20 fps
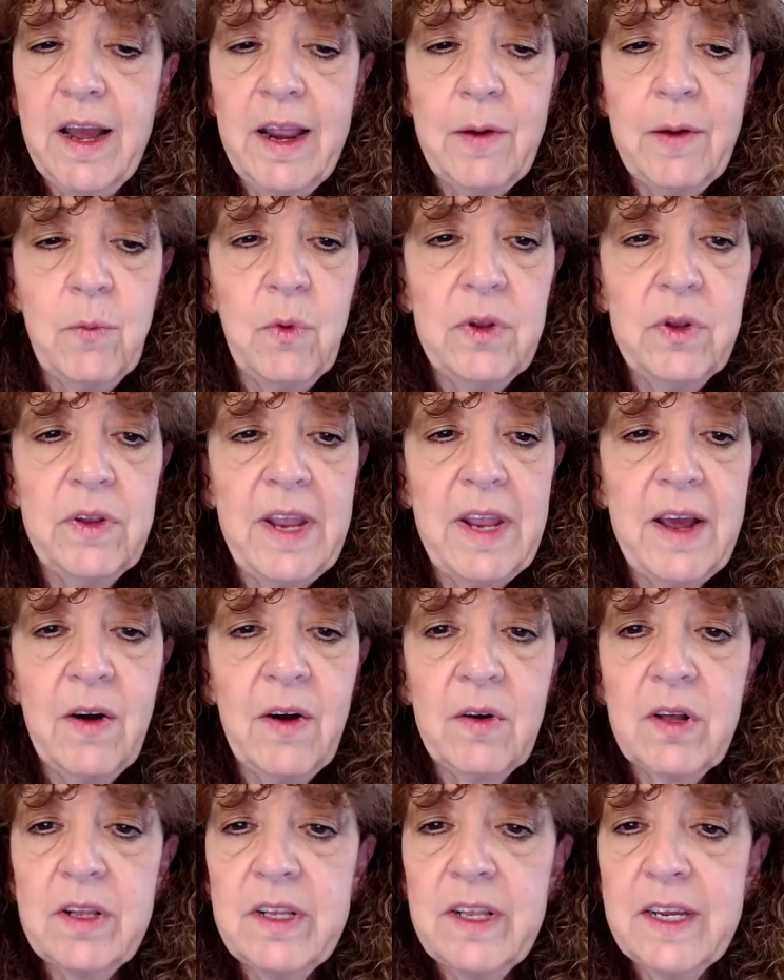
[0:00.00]
will now
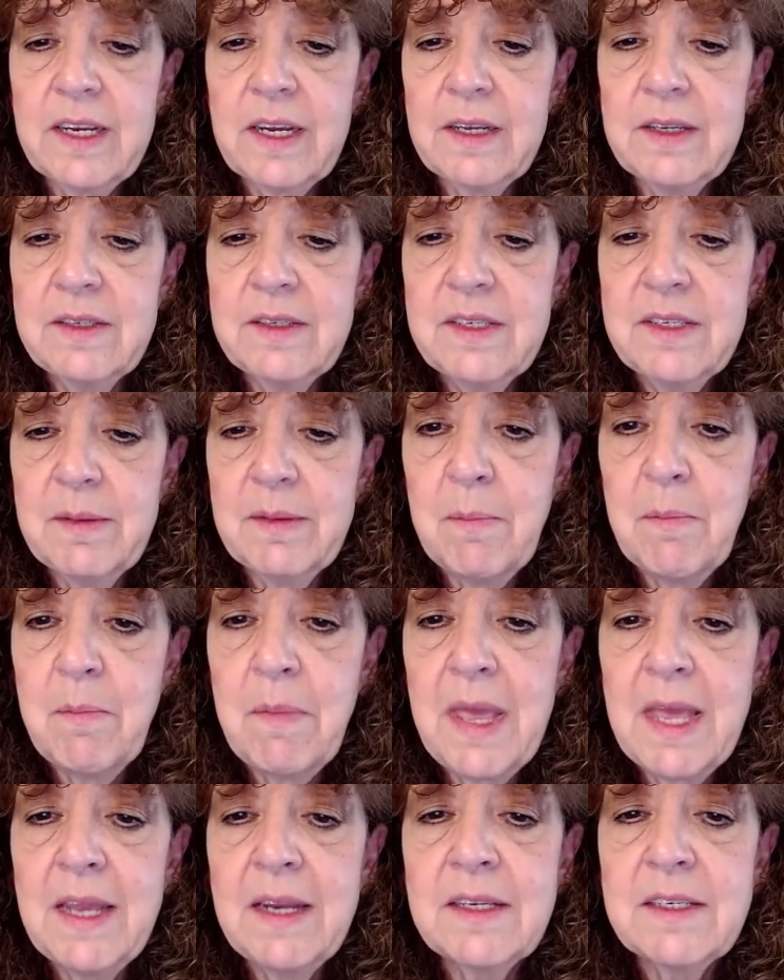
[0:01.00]
click
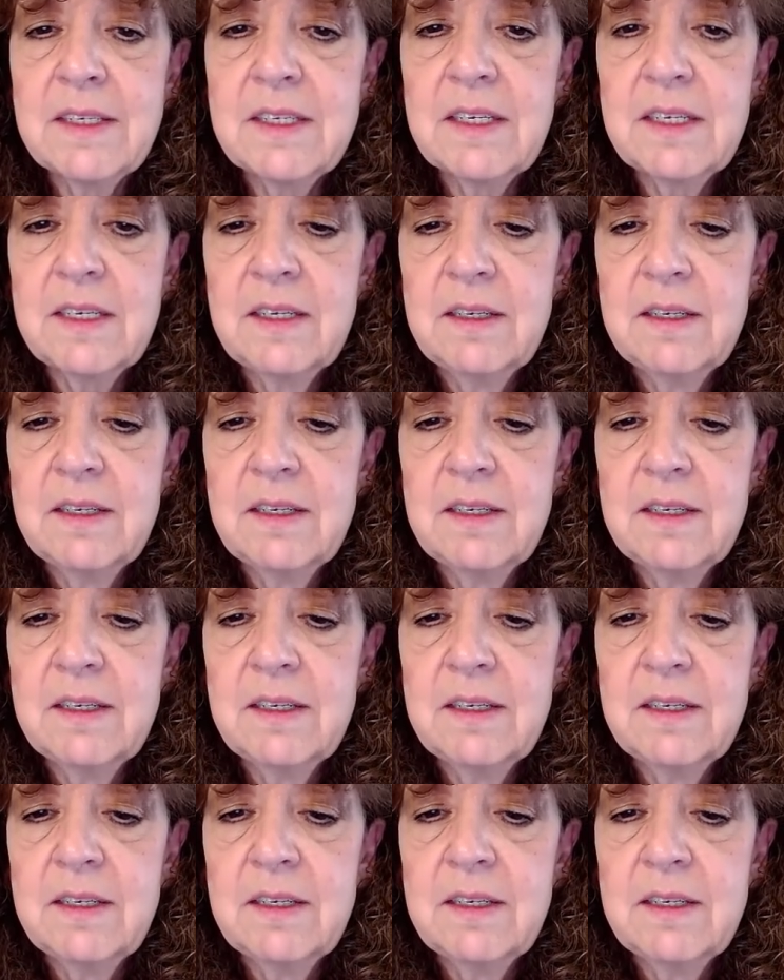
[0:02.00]
submit.